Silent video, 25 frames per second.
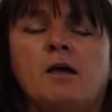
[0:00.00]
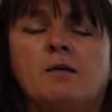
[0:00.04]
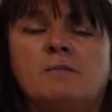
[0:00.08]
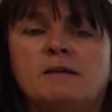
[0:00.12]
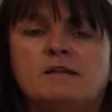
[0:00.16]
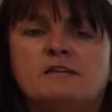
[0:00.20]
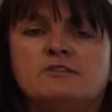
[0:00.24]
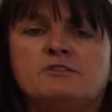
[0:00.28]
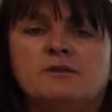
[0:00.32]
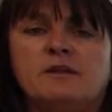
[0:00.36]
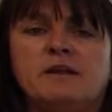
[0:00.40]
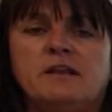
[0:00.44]

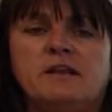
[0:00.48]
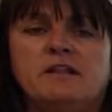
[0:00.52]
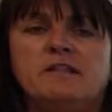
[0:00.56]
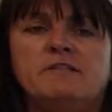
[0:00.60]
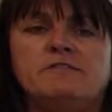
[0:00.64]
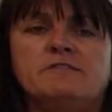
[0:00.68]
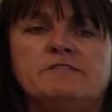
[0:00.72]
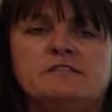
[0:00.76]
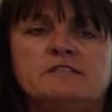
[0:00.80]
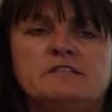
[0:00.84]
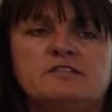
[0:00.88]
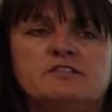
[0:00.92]
in training
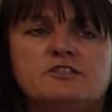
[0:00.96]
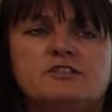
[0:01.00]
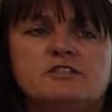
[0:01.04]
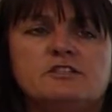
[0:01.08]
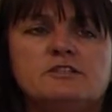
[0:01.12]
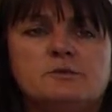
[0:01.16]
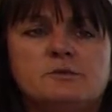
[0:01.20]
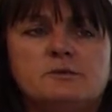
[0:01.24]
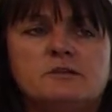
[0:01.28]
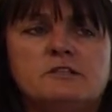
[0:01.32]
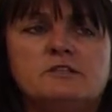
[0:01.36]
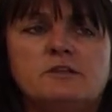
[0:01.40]
the
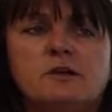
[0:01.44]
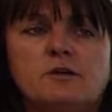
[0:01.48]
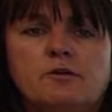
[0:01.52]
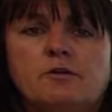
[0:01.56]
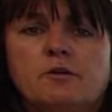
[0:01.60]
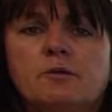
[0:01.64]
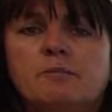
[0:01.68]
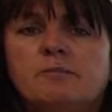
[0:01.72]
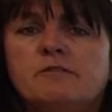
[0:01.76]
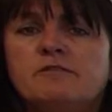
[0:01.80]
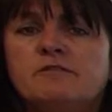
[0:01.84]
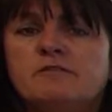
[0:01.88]
physicians. There was a
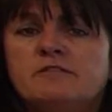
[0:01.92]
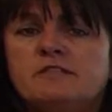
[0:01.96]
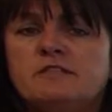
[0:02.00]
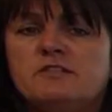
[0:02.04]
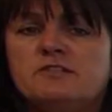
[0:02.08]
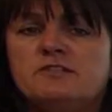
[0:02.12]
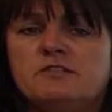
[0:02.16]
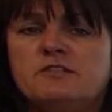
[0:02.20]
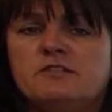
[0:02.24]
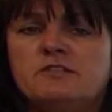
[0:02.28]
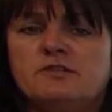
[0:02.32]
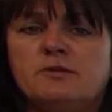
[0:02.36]
group of
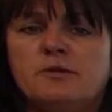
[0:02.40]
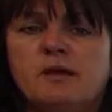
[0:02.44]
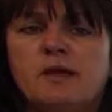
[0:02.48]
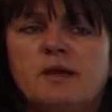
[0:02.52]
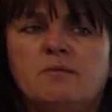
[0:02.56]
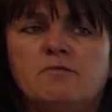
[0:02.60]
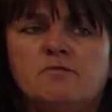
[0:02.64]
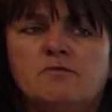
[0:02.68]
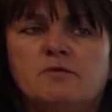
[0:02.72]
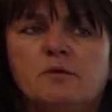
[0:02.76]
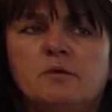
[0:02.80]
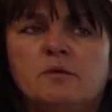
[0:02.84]
physicians who
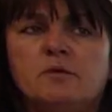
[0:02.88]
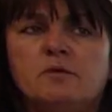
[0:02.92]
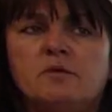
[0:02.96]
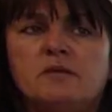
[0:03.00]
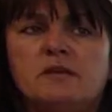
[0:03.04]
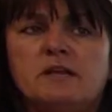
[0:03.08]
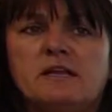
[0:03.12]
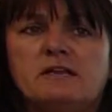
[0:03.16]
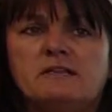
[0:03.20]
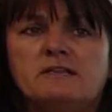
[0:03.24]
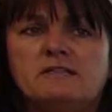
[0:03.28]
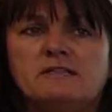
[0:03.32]
came
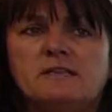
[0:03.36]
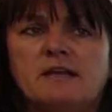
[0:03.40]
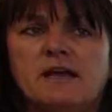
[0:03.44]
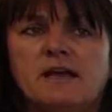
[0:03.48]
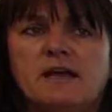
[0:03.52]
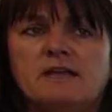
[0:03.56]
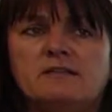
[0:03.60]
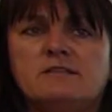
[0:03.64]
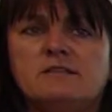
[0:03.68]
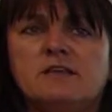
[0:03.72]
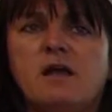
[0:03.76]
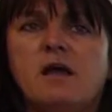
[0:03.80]
forward and
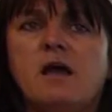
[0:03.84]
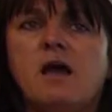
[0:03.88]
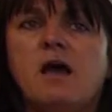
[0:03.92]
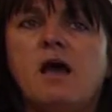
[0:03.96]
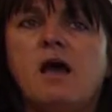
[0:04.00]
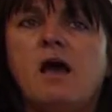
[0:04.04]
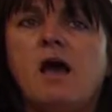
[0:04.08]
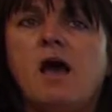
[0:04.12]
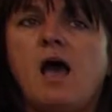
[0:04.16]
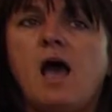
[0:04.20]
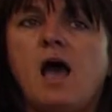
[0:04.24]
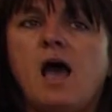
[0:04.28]
said,
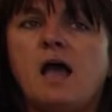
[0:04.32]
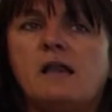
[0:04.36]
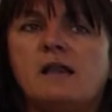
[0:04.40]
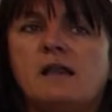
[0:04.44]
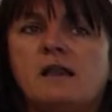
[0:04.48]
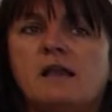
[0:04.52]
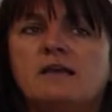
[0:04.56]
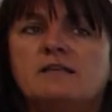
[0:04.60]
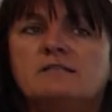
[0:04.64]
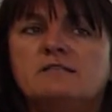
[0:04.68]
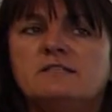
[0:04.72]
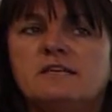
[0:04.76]
I'd
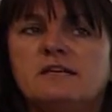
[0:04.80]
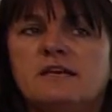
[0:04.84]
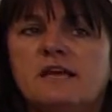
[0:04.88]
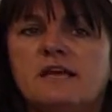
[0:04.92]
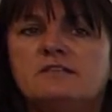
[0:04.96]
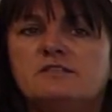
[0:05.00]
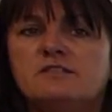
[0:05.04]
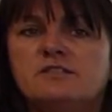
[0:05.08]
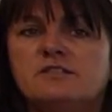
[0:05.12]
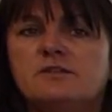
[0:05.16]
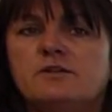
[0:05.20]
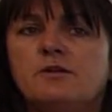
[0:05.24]
like to
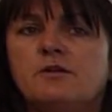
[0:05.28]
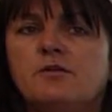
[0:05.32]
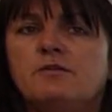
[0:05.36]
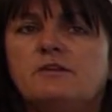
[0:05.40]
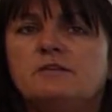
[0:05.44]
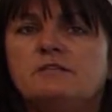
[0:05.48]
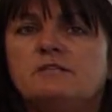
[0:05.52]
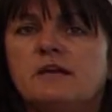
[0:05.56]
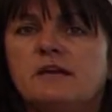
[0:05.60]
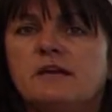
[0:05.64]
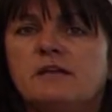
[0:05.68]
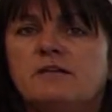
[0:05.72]
get to know
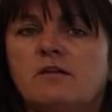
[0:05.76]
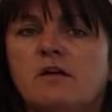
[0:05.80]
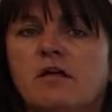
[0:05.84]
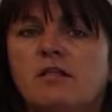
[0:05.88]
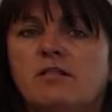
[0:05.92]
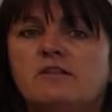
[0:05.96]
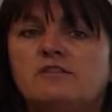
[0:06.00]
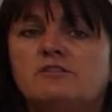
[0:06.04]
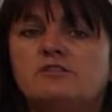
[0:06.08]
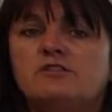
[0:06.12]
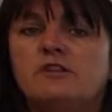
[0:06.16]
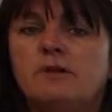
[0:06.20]
the
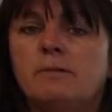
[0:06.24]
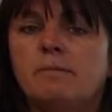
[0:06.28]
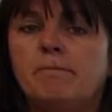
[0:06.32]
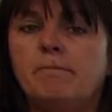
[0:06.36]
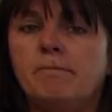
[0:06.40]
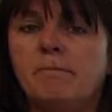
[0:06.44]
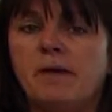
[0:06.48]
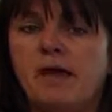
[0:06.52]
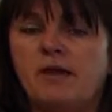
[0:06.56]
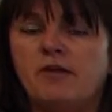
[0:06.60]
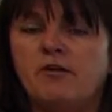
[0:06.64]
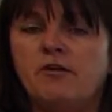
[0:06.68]
technology
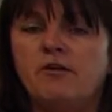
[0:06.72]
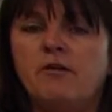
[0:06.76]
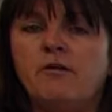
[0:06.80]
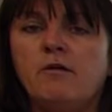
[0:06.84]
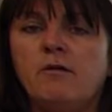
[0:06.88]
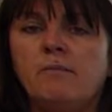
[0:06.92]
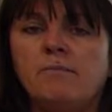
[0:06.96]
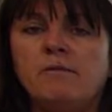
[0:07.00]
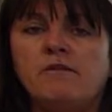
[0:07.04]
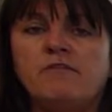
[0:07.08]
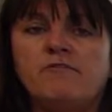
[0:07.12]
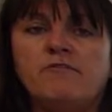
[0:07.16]

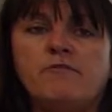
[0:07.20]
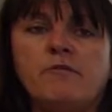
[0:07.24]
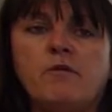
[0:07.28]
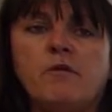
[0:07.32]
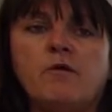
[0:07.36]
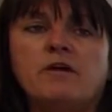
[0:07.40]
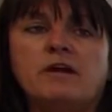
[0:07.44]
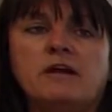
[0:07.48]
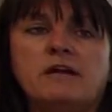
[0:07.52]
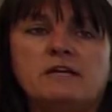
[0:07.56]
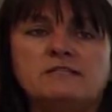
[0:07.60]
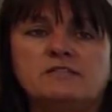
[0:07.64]
better
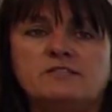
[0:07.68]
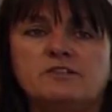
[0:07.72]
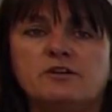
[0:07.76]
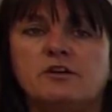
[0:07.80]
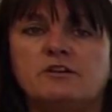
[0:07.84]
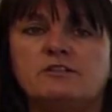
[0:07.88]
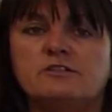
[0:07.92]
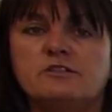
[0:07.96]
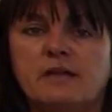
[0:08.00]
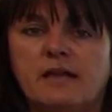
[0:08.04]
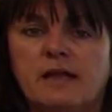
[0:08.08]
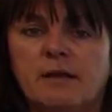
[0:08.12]
before I
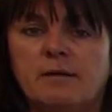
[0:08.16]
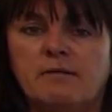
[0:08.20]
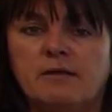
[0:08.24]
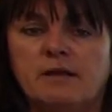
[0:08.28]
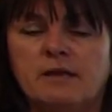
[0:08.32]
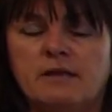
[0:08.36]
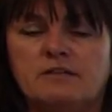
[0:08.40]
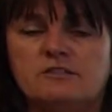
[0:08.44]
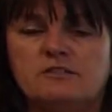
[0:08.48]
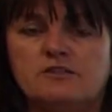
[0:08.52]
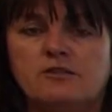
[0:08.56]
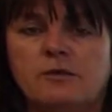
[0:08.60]
start
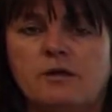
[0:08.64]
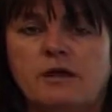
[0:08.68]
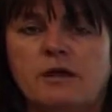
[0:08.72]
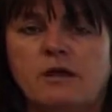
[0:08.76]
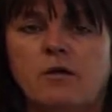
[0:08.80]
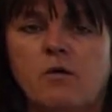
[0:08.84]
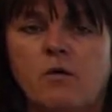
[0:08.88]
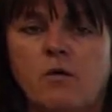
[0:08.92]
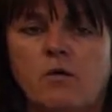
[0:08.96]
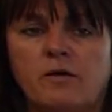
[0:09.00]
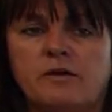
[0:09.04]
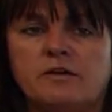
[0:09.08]

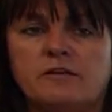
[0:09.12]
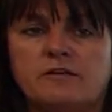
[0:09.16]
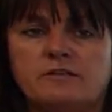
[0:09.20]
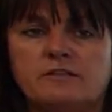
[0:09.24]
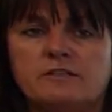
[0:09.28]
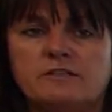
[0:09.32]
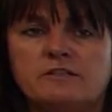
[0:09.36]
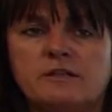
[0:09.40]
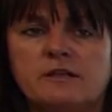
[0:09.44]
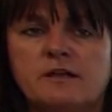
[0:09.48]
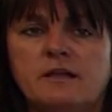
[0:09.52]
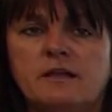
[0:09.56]
entering
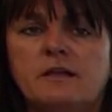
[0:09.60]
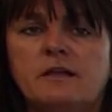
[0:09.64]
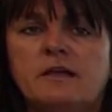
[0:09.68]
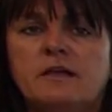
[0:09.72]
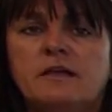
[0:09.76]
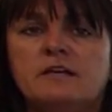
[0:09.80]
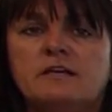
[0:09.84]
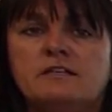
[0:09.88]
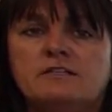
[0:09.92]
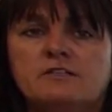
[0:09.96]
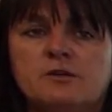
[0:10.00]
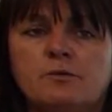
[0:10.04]
orders.
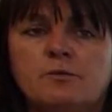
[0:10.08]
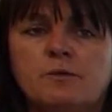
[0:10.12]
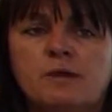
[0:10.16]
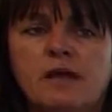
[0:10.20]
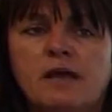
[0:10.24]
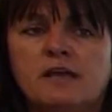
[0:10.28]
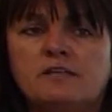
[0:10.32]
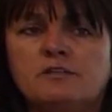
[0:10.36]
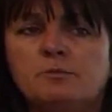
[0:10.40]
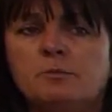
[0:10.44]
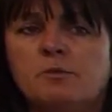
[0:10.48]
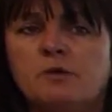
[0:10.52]
So we
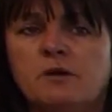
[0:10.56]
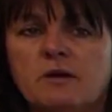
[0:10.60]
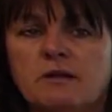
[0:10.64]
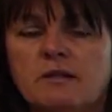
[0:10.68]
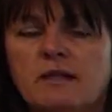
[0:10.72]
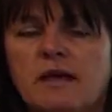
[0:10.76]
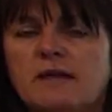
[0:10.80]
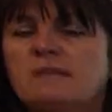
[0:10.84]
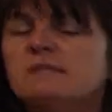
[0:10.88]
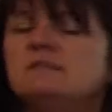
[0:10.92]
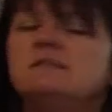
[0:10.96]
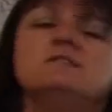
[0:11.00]
had to put
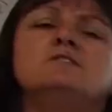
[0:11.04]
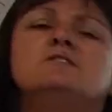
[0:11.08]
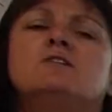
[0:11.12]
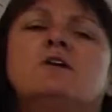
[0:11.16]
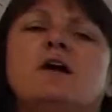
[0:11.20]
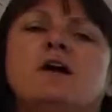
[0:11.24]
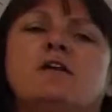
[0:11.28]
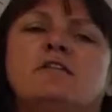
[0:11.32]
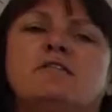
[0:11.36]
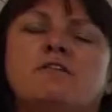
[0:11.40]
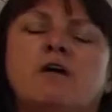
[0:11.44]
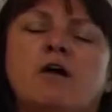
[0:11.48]
classes
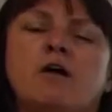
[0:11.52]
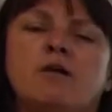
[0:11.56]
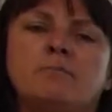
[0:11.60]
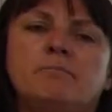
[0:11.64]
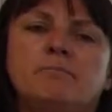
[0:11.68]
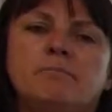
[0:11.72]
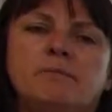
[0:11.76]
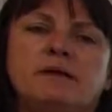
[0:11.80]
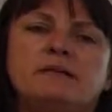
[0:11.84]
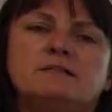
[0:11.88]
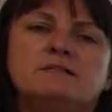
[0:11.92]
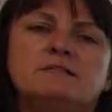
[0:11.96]
on
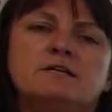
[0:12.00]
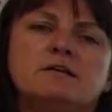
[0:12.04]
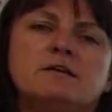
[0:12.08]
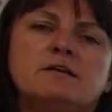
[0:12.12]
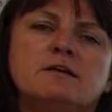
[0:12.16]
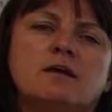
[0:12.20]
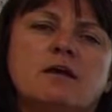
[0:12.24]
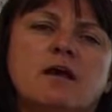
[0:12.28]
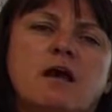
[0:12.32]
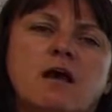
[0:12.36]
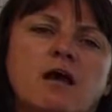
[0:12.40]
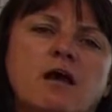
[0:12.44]

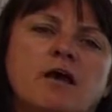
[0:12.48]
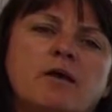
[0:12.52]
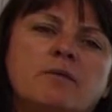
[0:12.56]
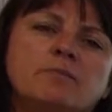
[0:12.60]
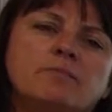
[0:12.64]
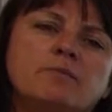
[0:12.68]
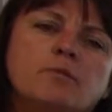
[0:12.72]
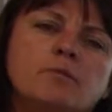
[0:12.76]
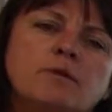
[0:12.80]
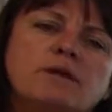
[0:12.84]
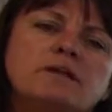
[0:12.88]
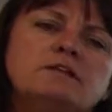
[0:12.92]
basic
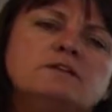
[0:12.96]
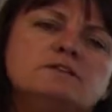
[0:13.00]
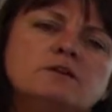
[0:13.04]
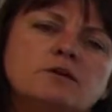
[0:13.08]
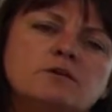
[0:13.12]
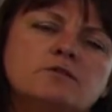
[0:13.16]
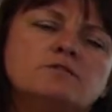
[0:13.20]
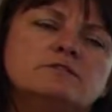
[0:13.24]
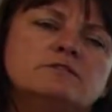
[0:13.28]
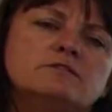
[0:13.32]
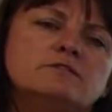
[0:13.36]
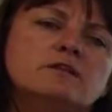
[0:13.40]

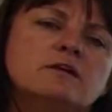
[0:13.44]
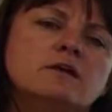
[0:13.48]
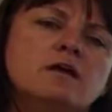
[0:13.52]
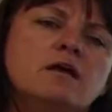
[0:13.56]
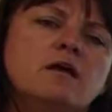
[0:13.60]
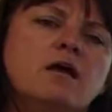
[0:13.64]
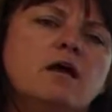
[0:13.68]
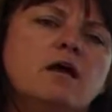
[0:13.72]
Windows